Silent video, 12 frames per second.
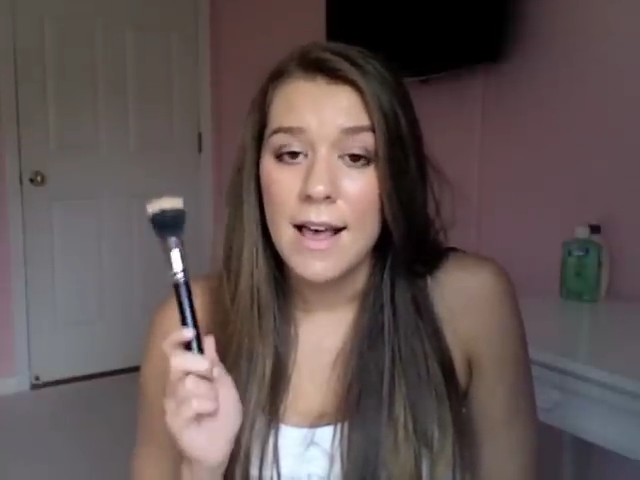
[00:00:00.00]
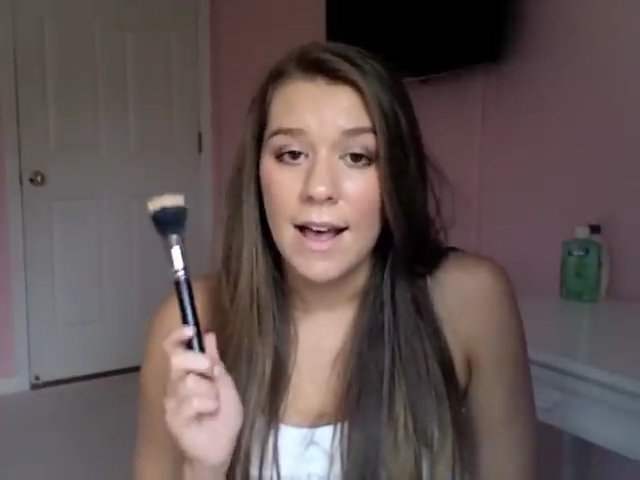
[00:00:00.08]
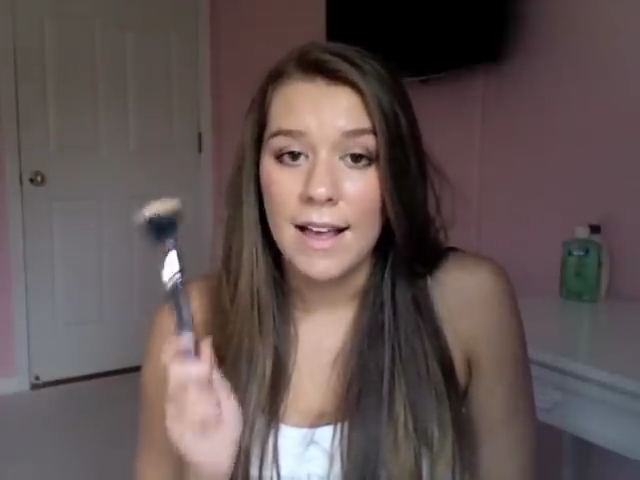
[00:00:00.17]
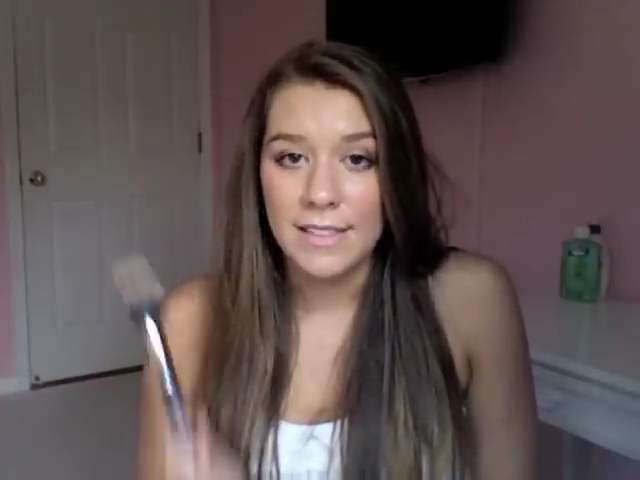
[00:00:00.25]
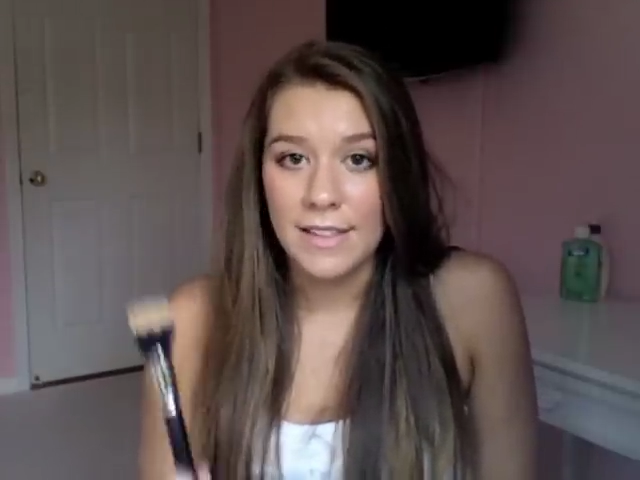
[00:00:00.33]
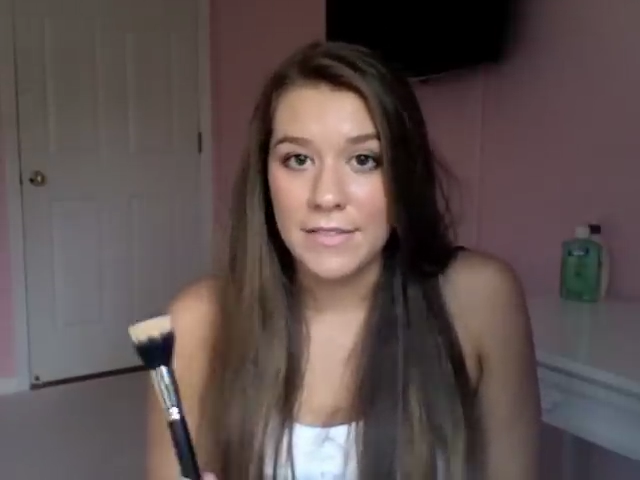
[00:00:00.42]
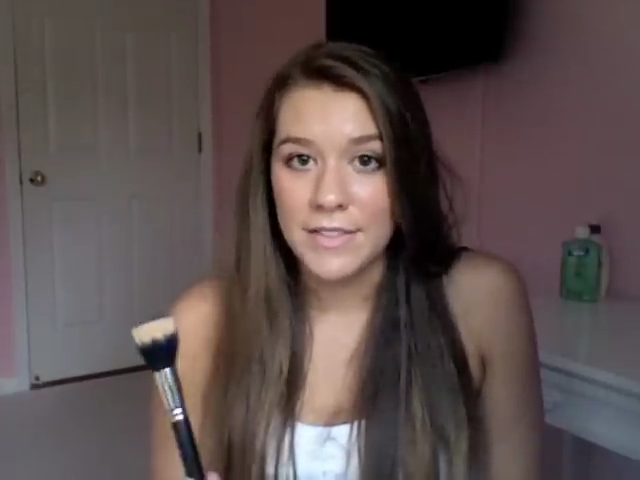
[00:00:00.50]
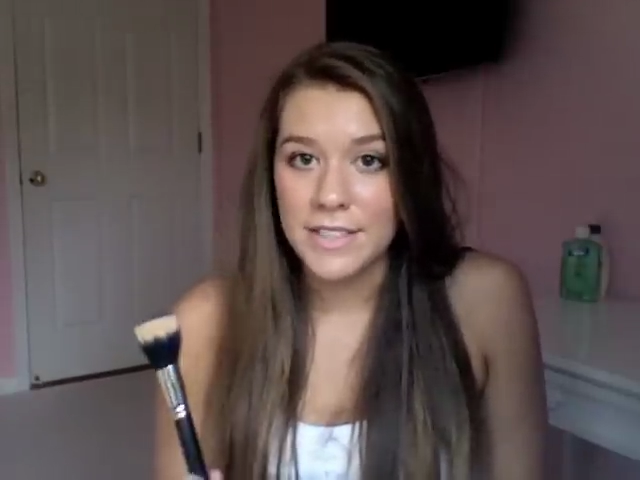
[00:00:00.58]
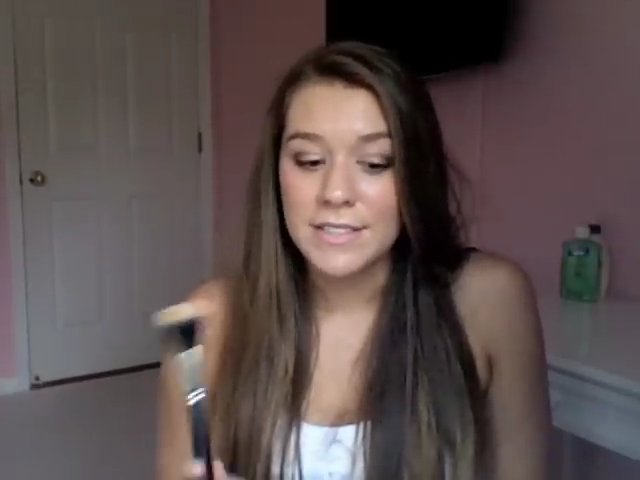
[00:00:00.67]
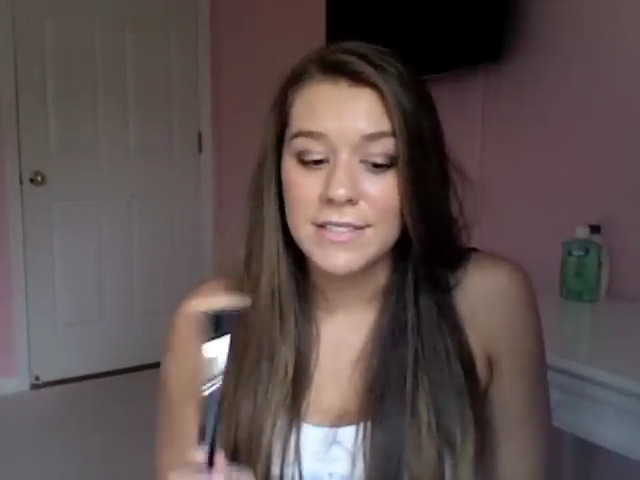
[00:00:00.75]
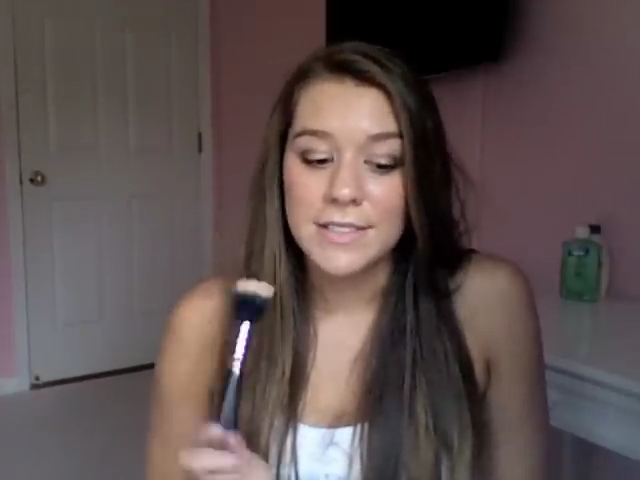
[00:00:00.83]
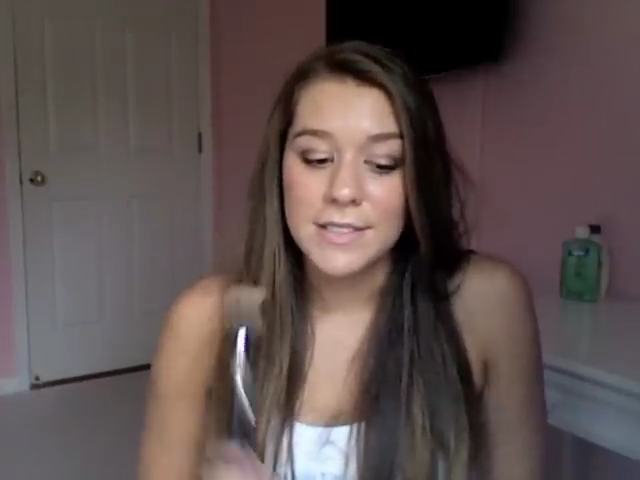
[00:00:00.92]
I love it.
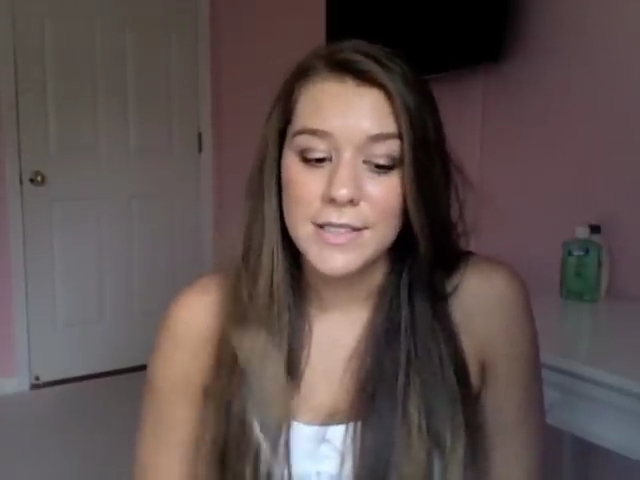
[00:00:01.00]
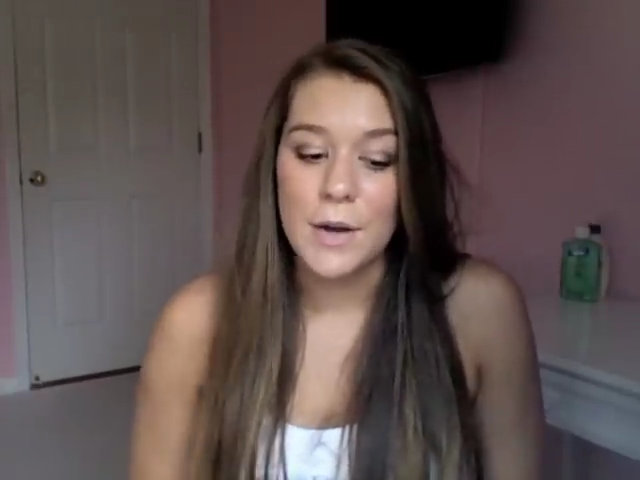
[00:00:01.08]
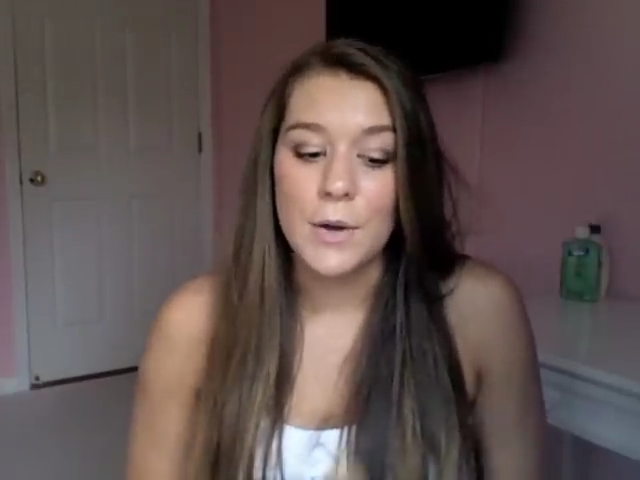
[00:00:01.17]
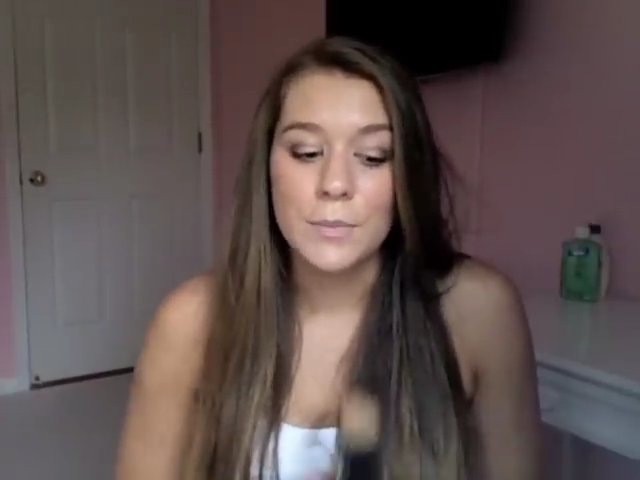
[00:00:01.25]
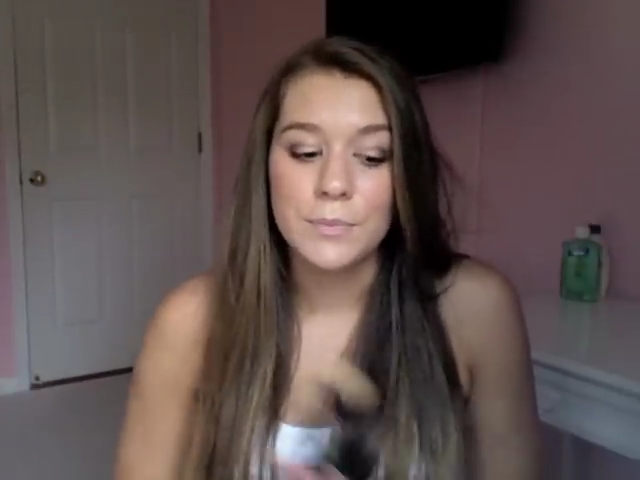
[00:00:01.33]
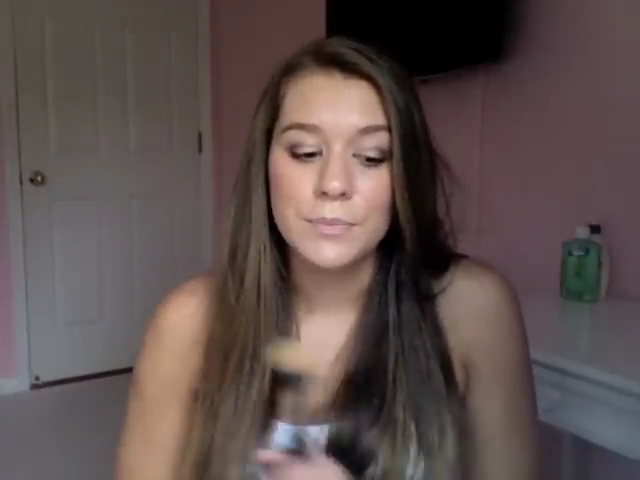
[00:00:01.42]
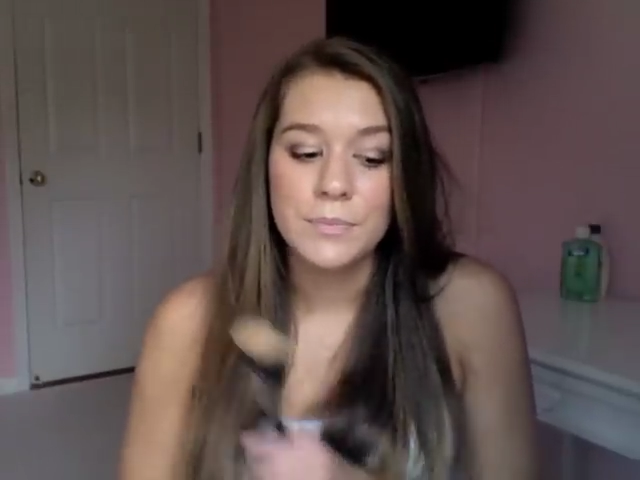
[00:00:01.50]
So